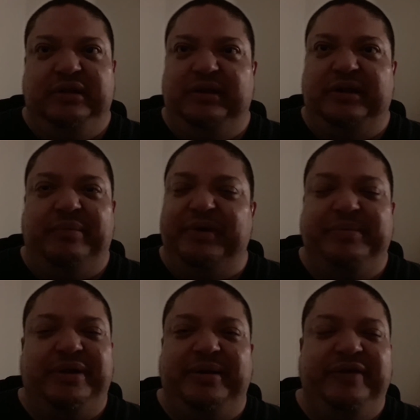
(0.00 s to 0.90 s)
I mean,
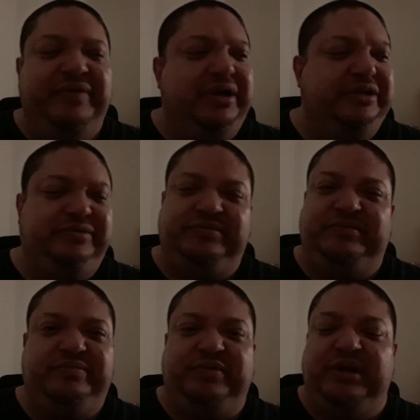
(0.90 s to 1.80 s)
I'm, I'm never going
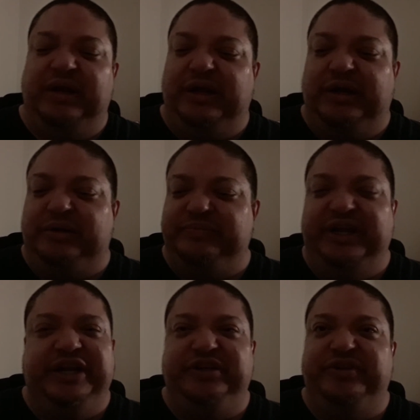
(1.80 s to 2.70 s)
to um,
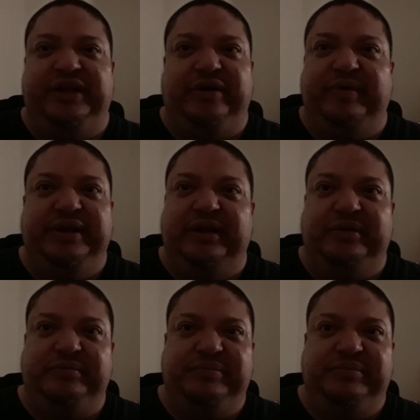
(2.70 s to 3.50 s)
get into that right now,